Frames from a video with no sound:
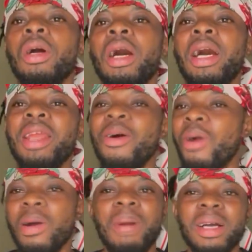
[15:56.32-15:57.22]
And they
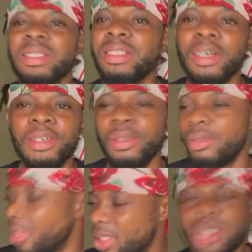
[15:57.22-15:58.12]
will come back to tell you
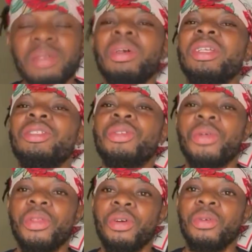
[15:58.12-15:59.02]
nothing but the
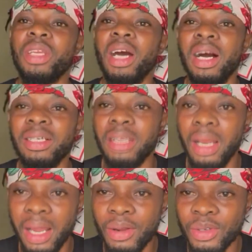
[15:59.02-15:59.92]
truth, whether they
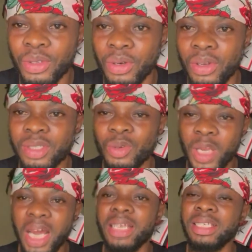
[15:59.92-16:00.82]
like us or not,
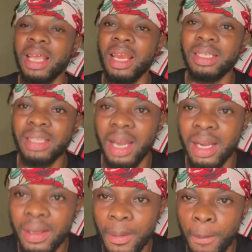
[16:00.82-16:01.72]
whether they send letter